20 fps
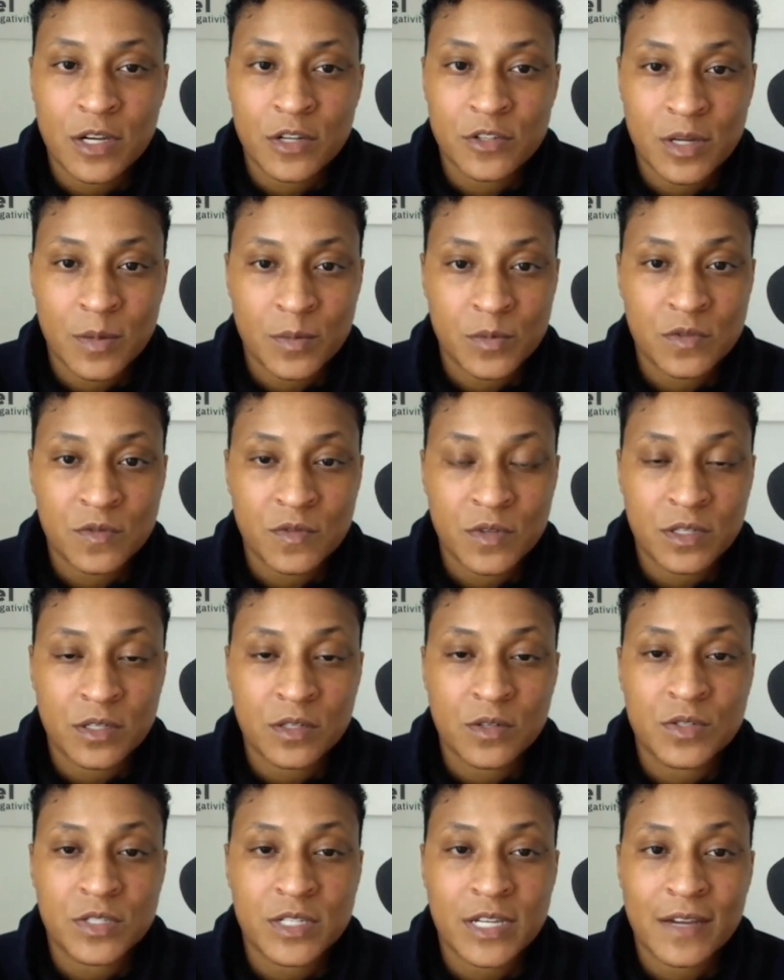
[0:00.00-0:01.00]
I drop new
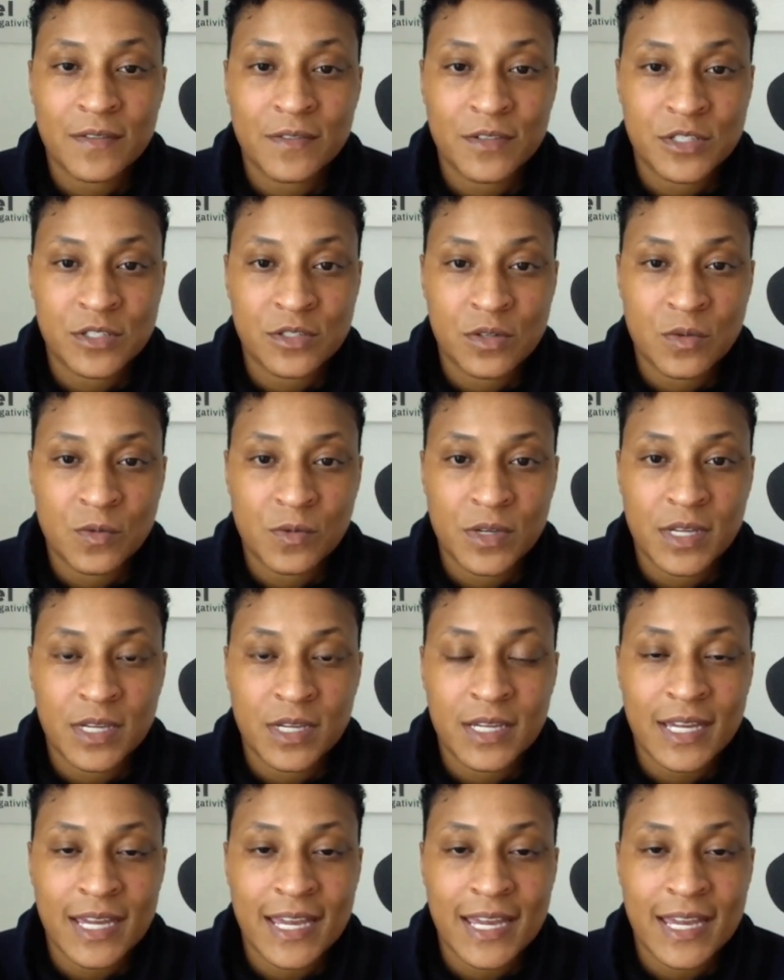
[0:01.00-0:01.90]
videos every single week,